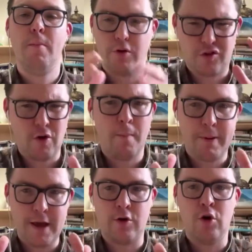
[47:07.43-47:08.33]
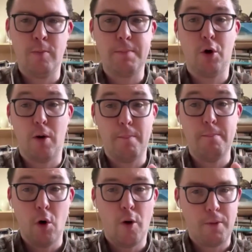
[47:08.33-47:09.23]
but Trump is normally
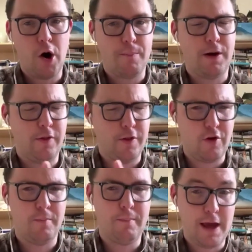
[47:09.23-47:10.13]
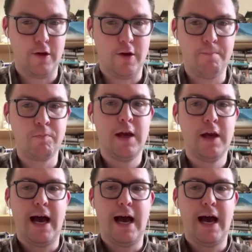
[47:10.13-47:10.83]
more popular than Trumpism.